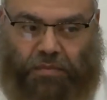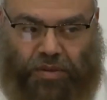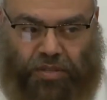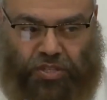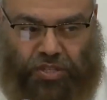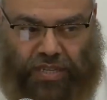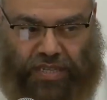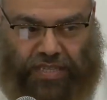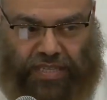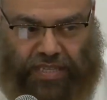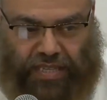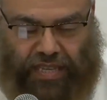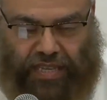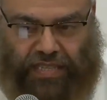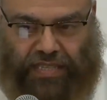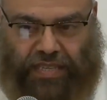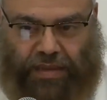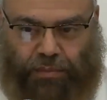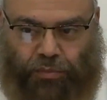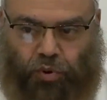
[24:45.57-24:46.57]
But just
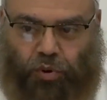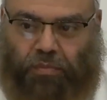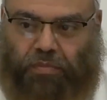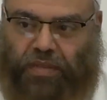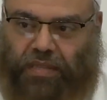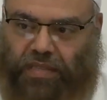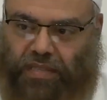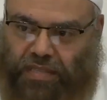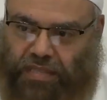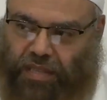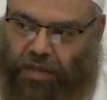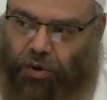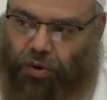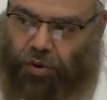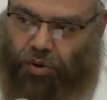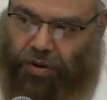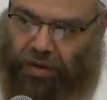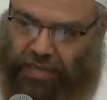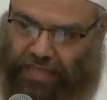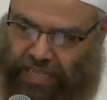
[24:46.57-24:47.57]
it's a moment
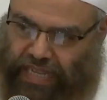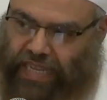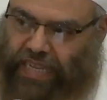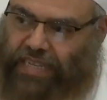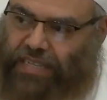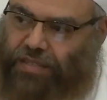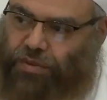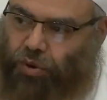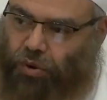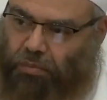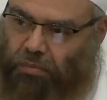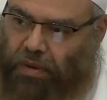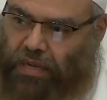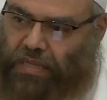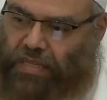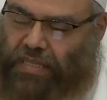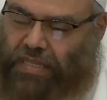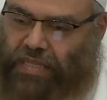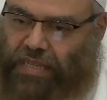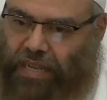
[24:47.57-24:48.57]
or days or
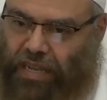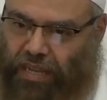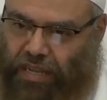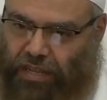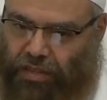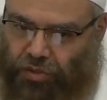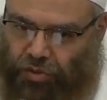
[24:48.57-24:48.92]
months